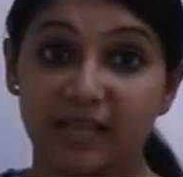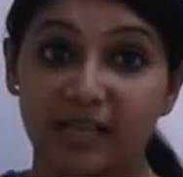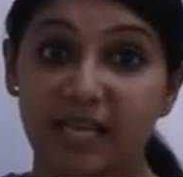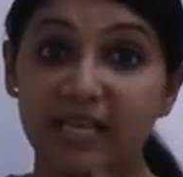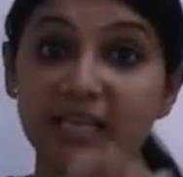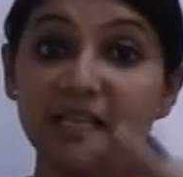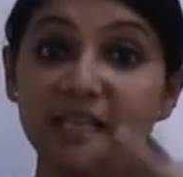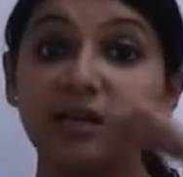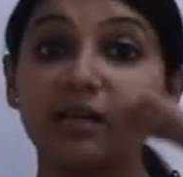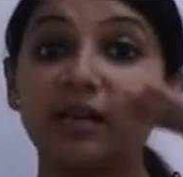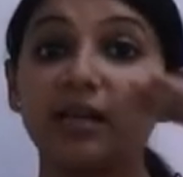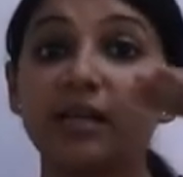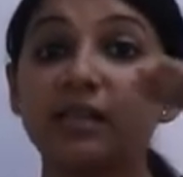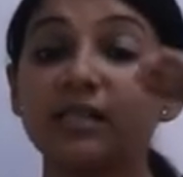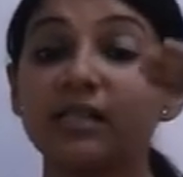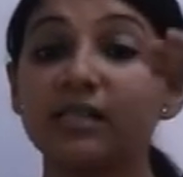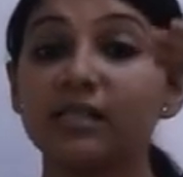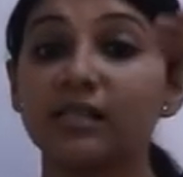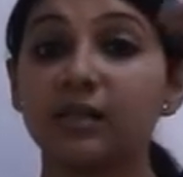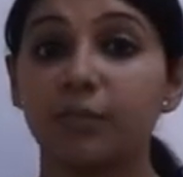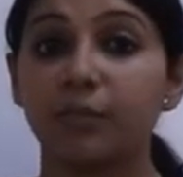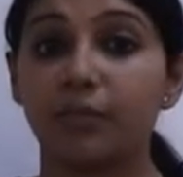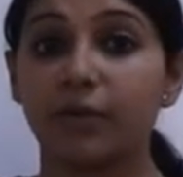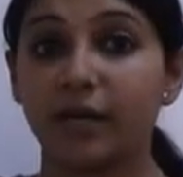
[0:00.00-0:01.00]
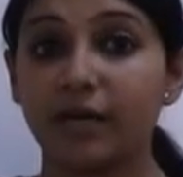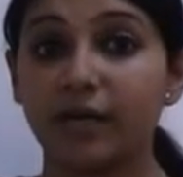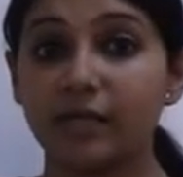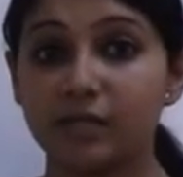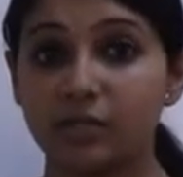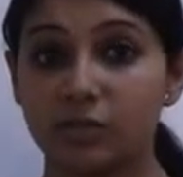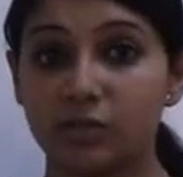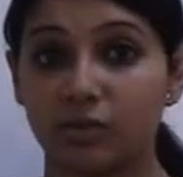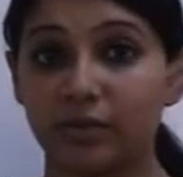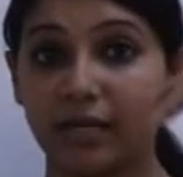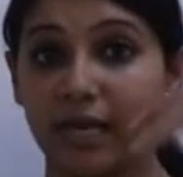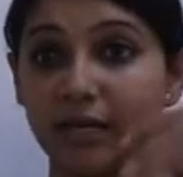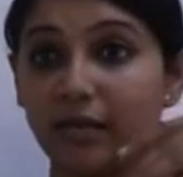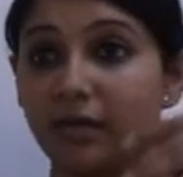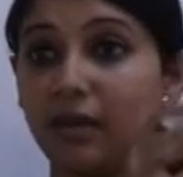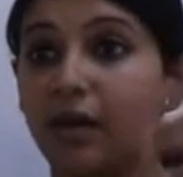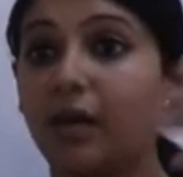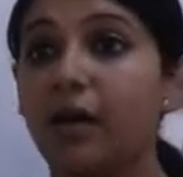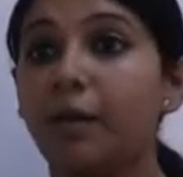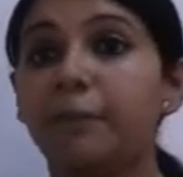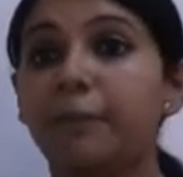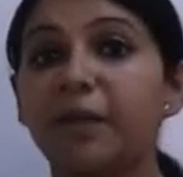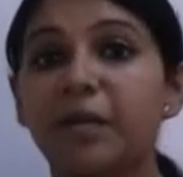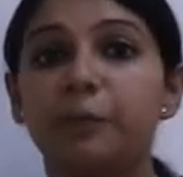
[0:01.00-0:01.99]
They increase the price so
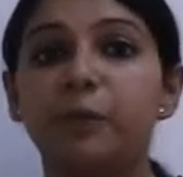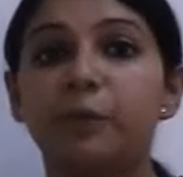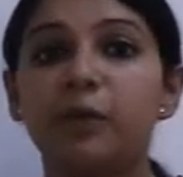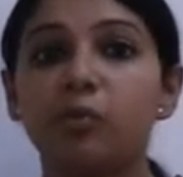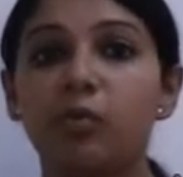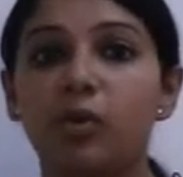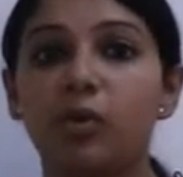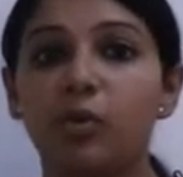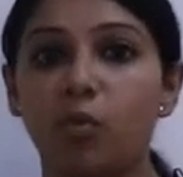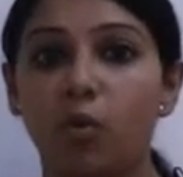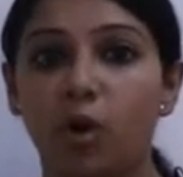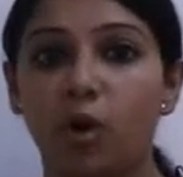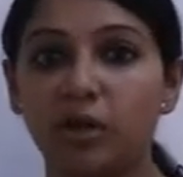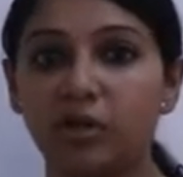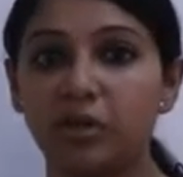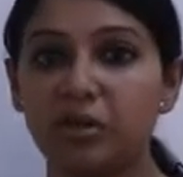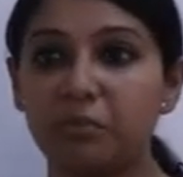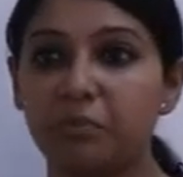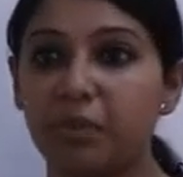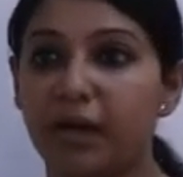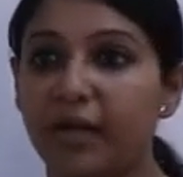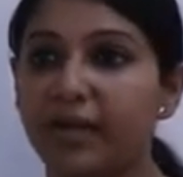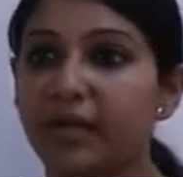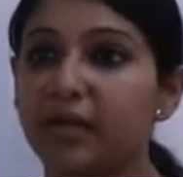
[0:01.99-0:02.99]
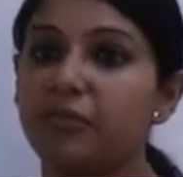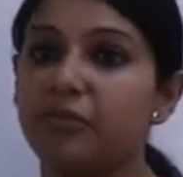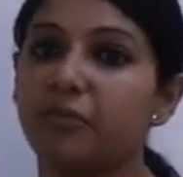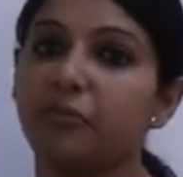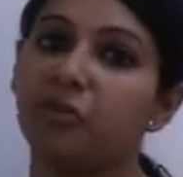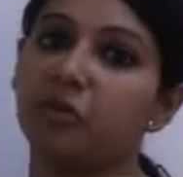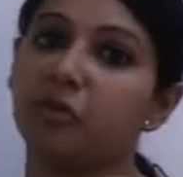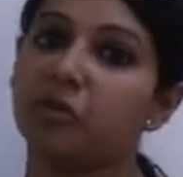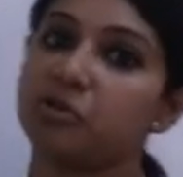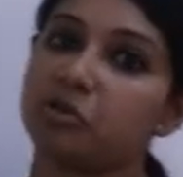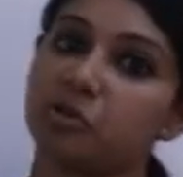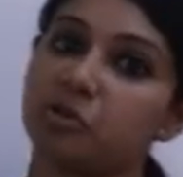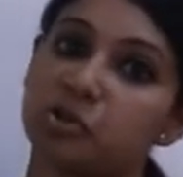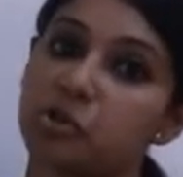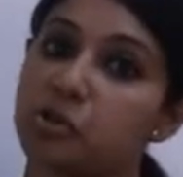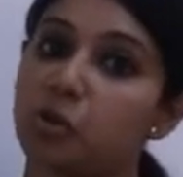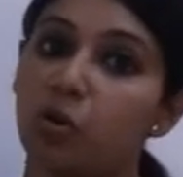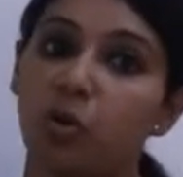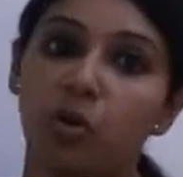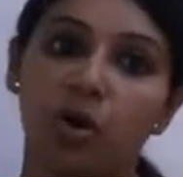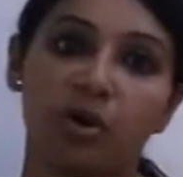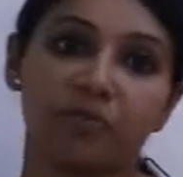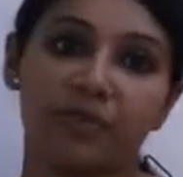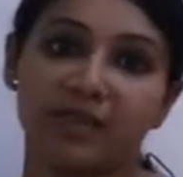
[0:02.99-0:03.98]
that people will want to buy it to
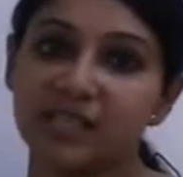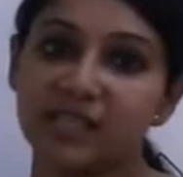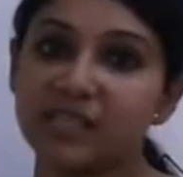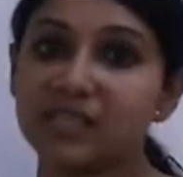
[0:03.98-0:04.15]
show off as a